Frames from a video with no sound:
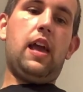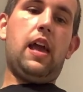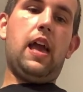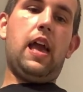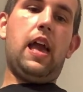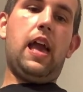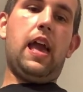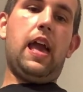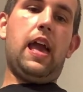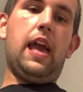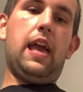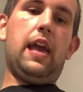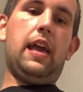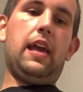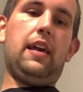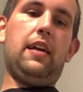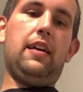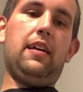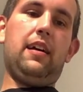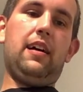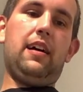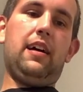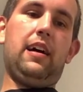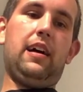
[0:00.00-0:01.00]
a
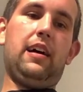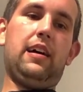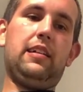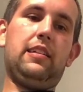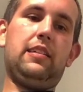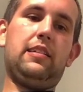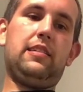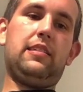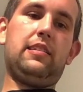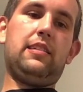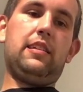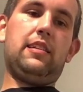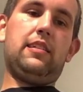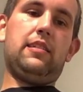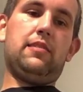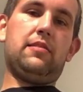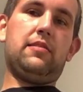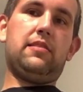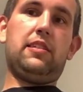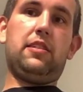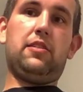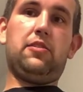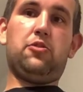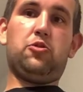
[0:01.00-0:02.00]
I just see the
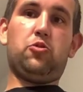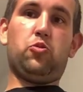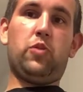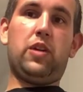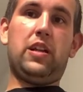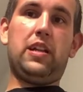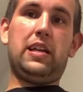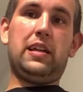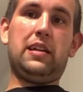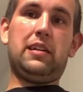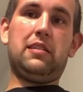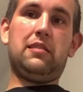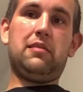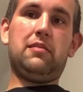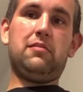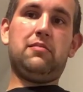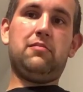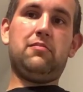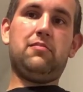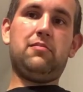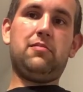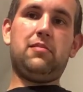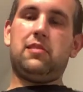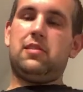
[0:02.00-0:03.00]
Steelers winning.
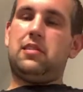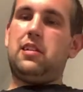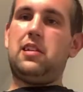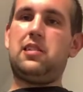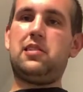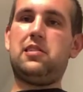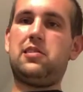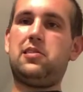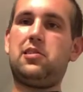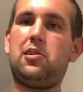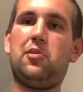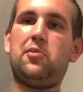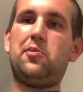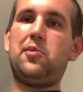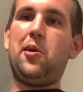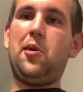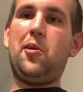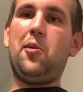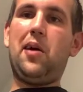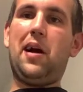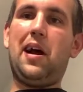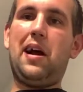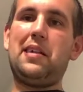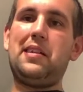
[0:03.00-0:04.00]
So I just don't
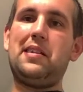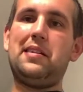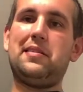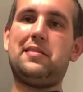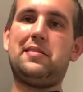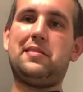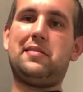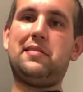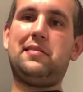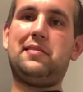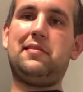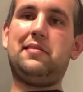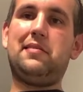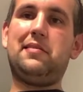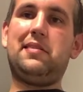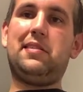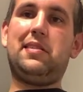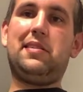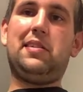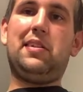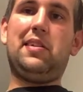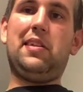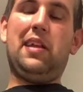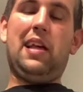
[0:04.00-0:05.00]
know. I just
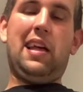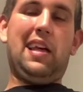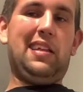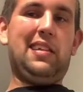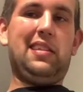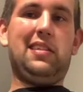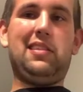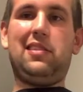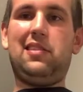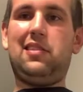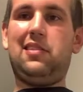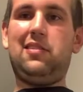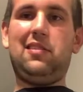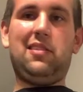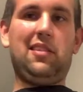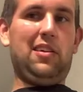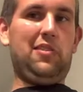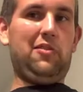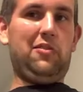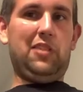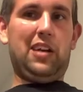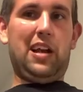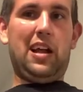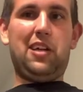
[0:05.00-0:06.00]

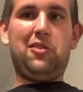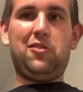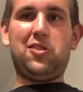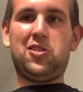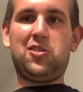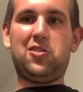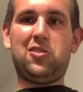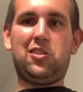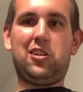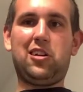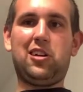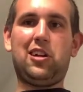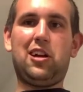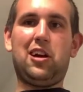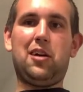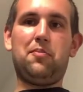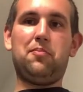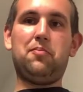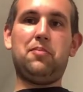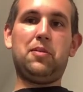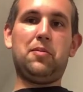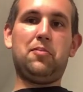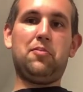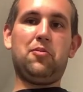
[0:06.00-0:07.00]
when I was looking
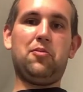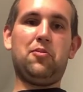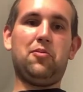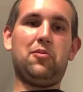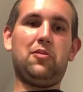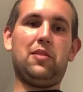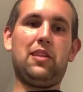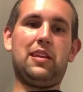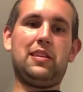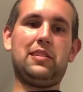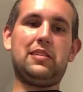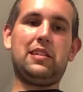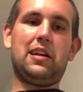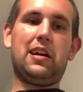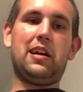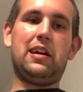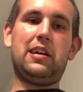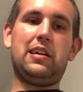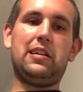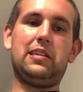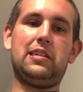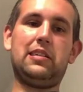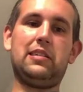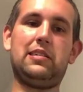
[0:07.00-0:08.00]
up people who they
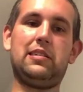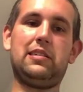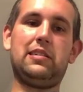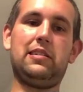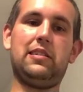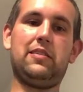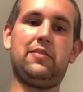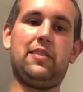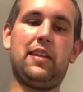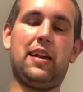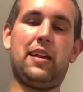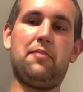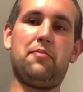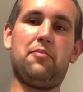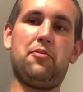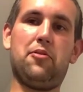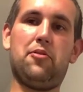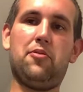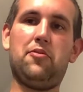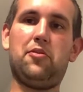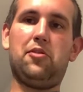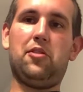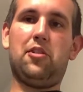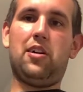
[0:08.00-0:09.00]
signed and if they
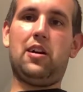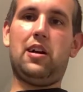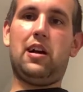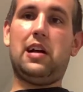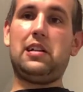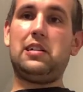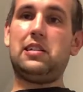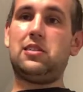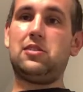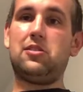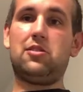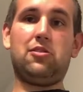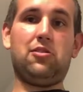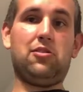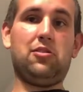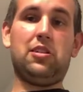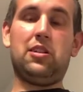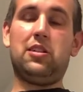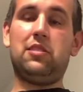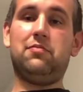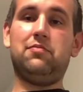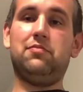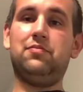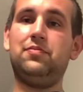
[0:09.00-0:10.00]
improved or not, I just
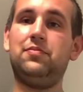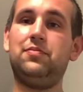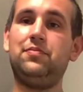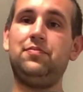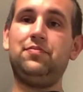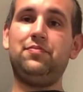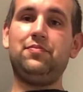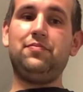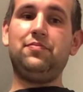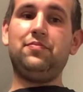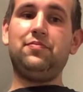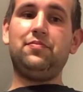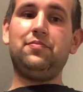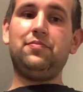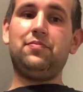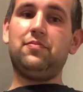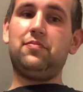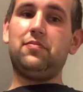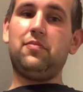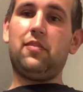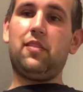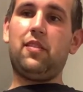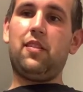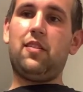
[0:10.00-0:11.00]
couldn't
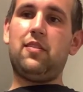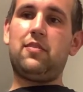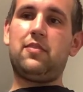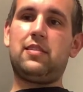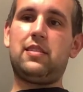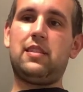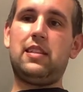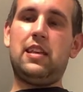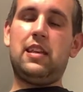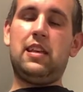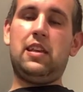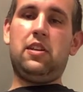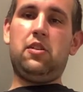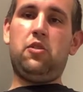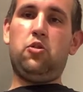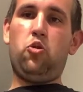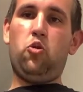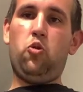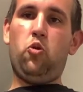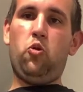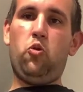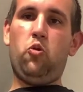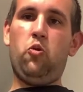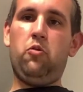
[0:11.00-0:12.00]
see
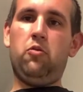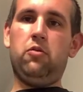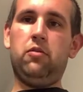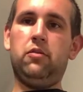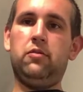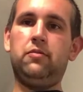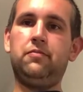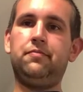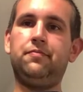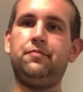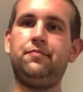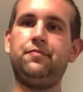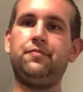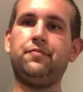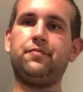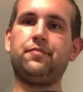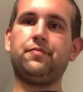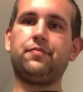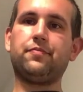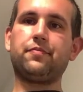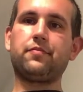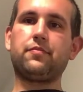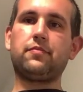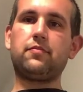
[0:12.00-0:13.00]
who
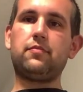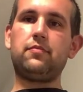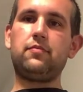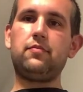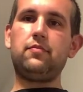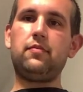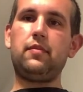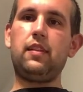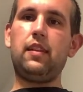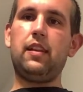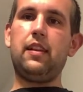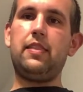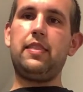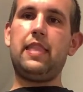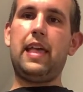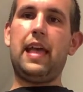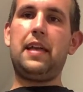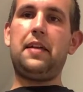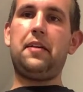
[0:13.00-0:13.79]
they